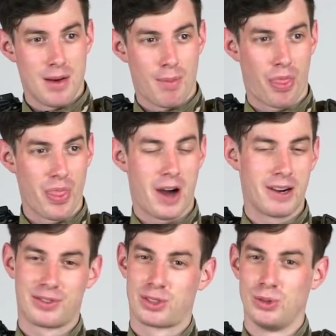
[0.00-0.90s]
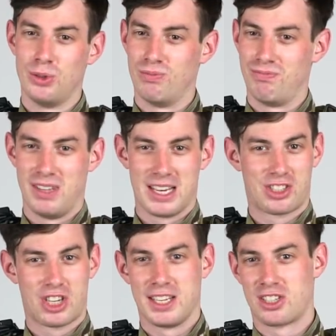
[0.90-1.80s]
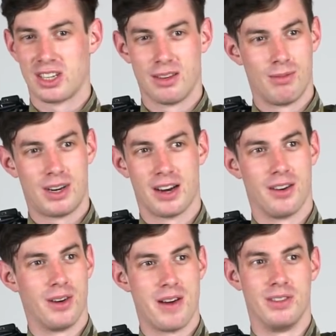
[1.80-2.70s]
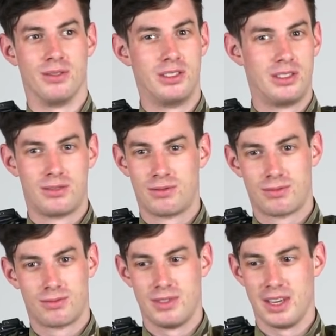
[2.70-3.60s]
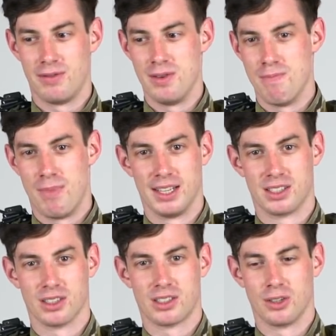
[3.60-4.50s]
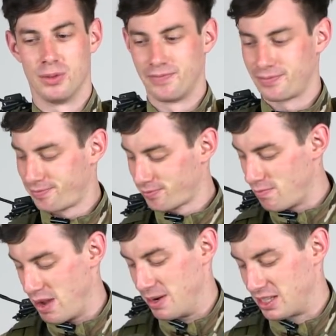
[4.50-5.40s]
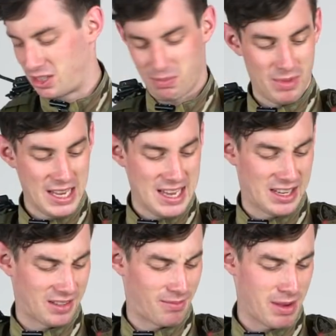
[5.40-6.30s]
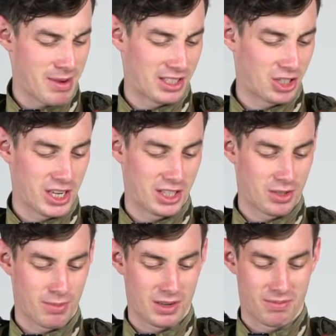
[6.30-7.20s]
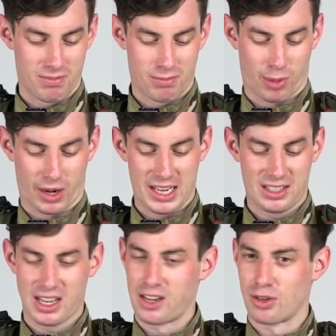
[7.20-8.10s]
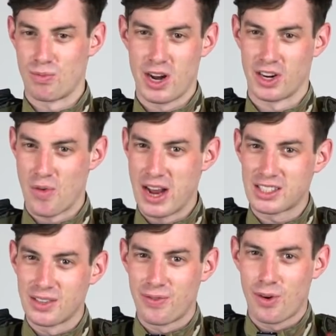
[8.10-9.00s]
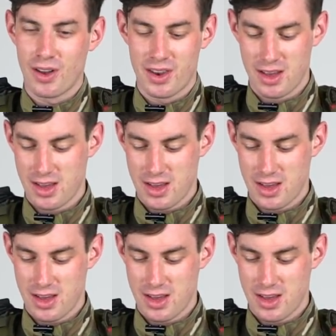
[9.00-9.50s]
But now I have to exchange them, I don't know, every month or so. Maybe that's me, that maybe I exchanged my playstyle to a more aggressive one.